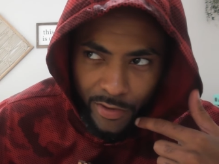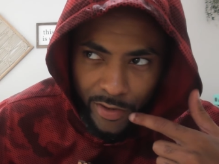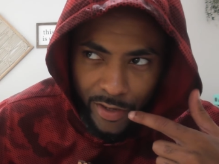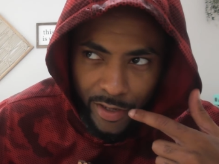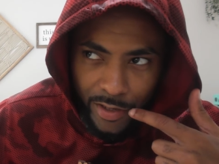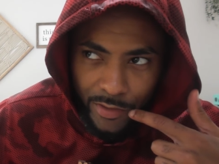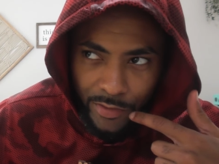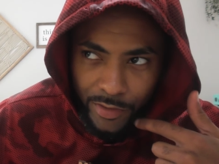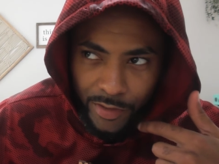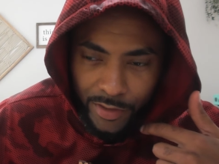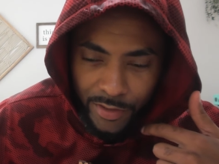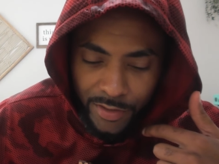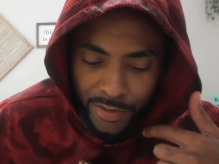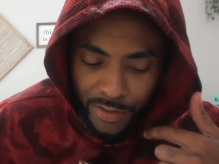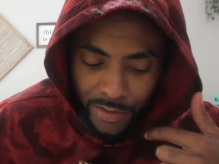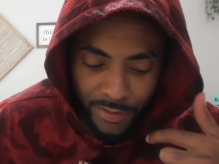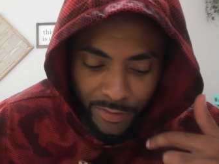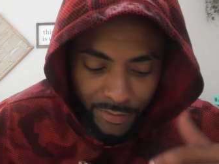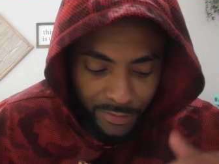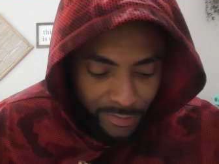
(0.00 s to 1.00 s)
I don't think
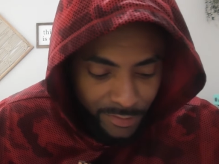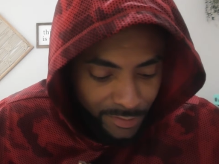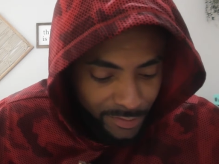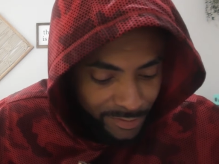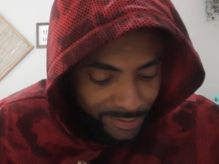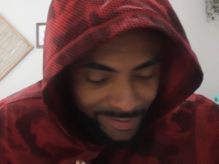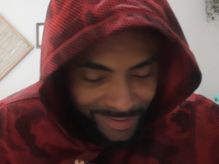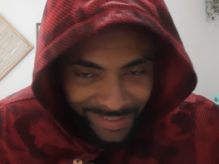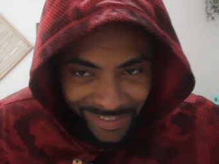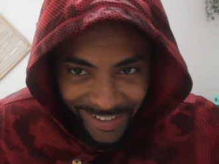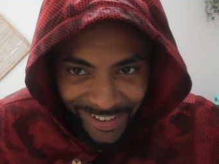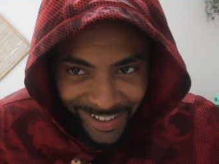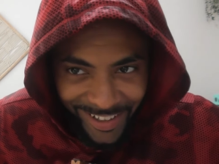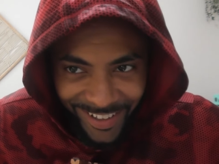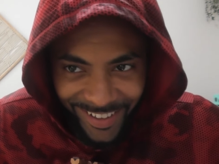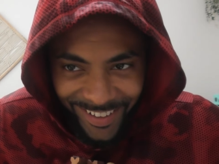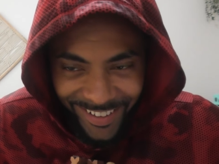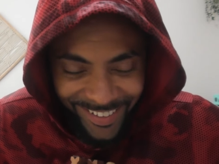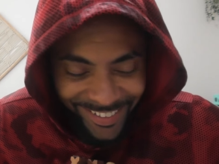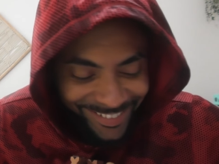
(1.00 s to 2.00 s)
so.
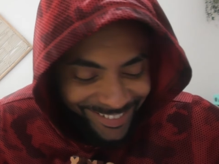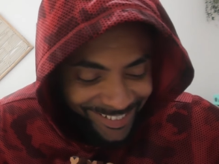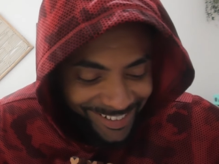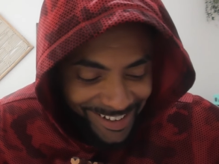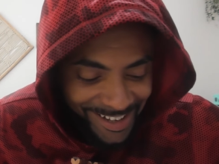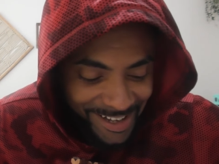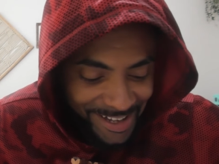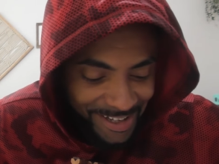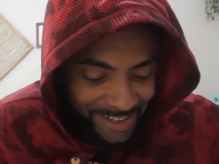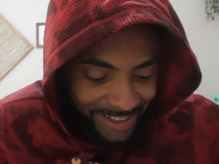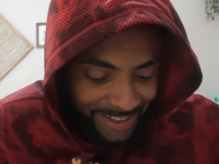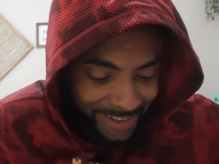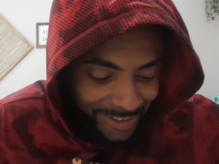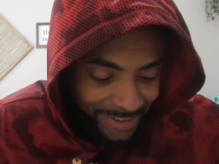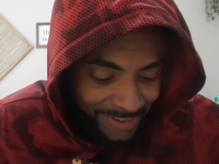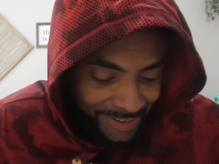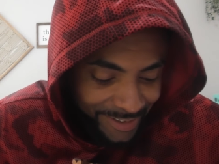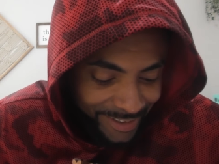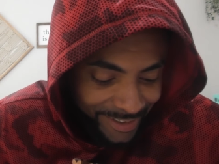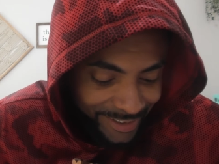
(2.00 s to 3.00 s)
I
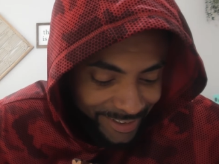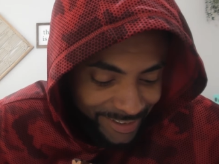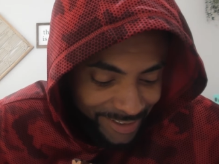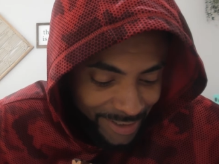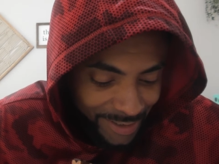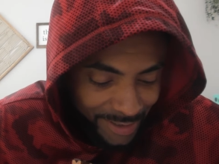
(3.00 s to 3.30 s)
don't think so.